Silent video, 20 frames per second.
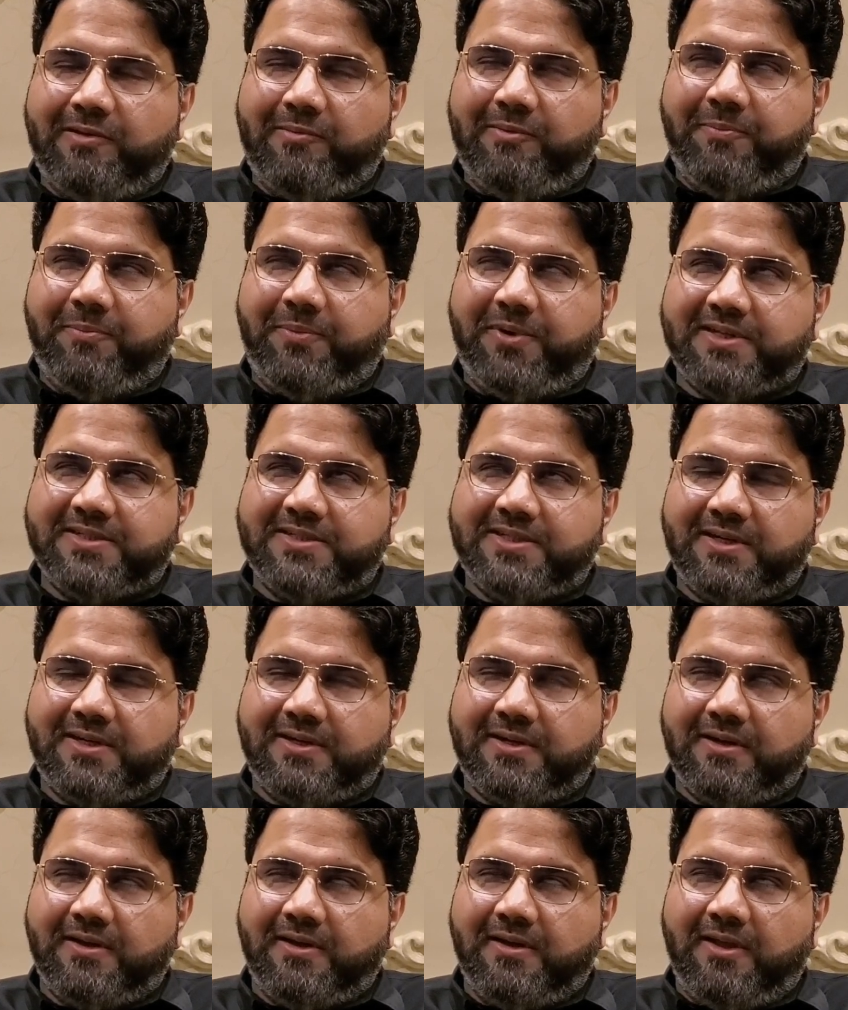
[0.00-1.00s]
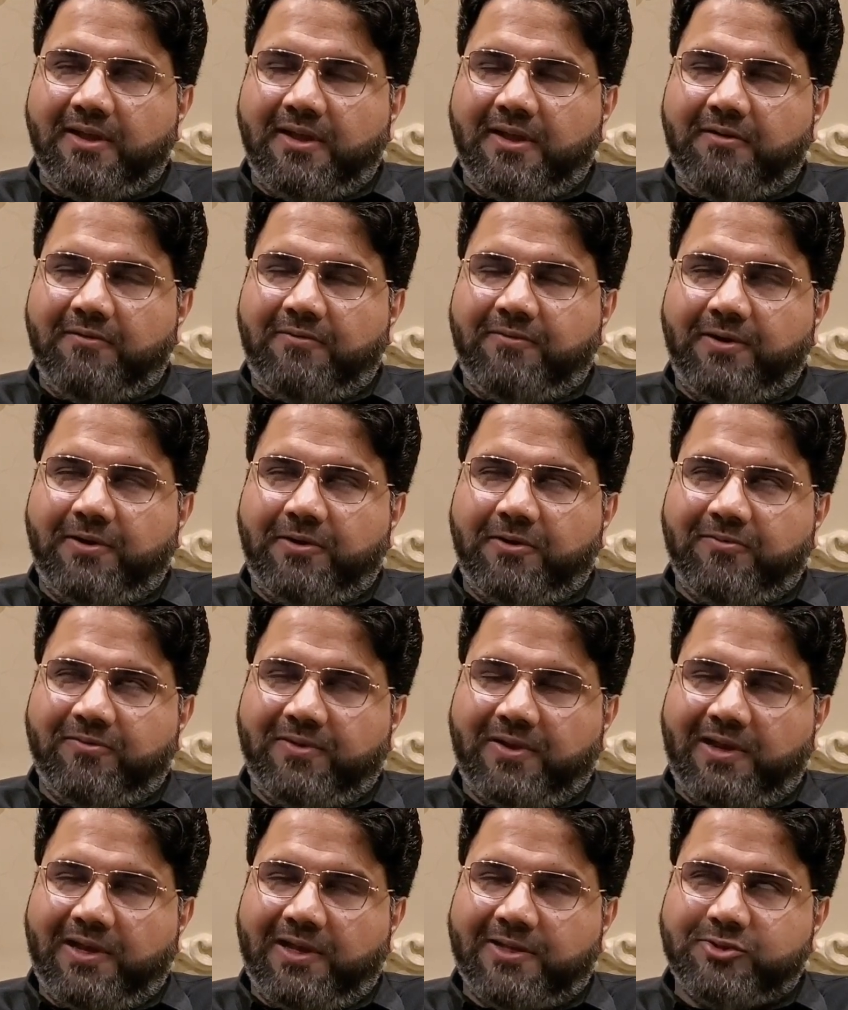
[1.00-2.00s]
will be present in front of
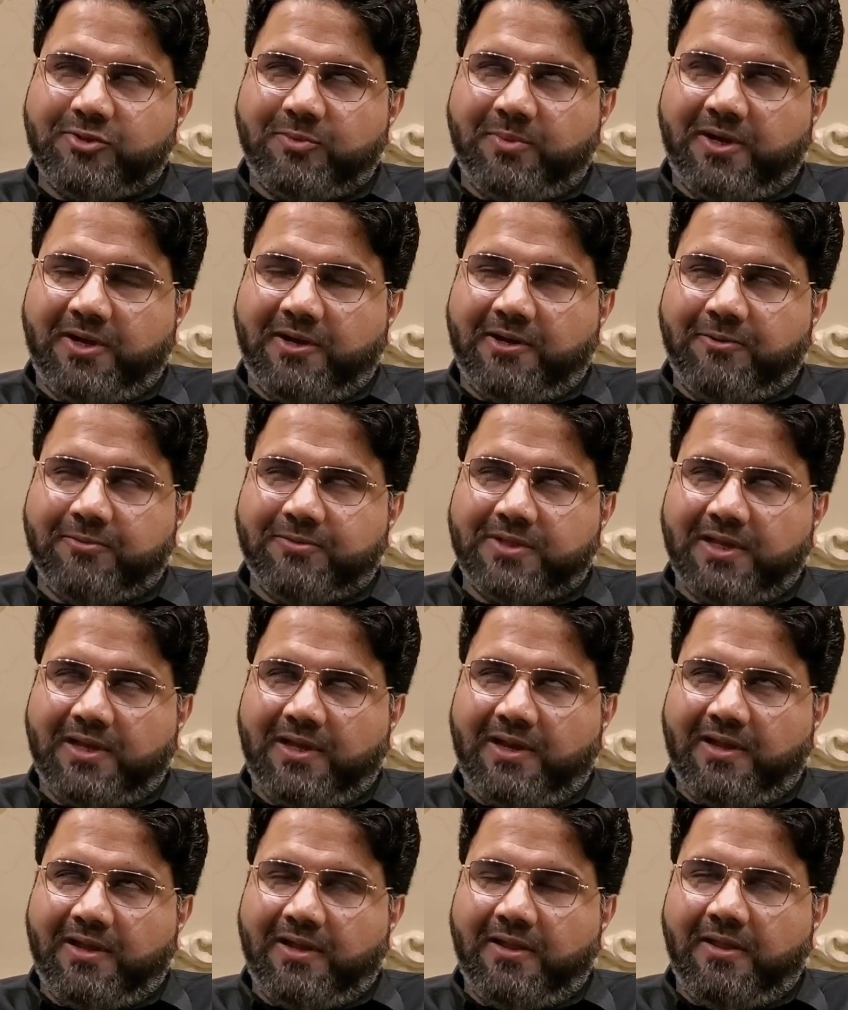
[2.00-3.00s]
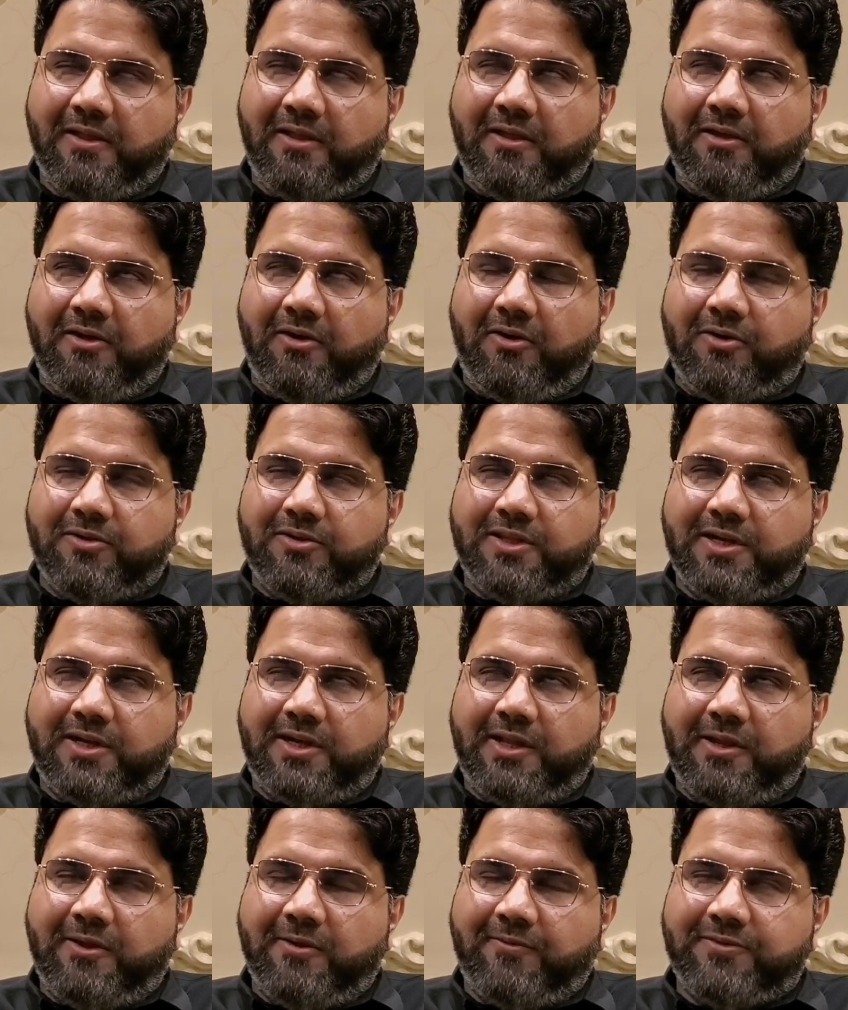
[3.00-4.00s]
Allah subhanahu wa ta'ala on the
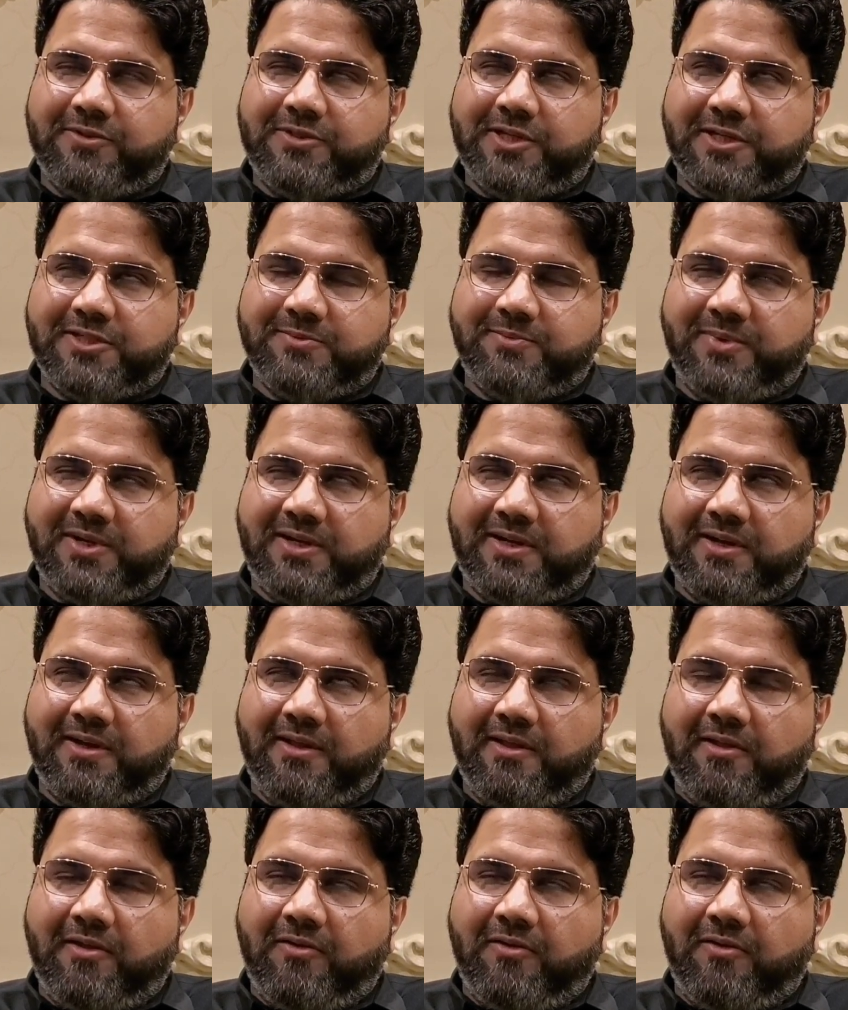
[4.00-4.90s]
day of judgment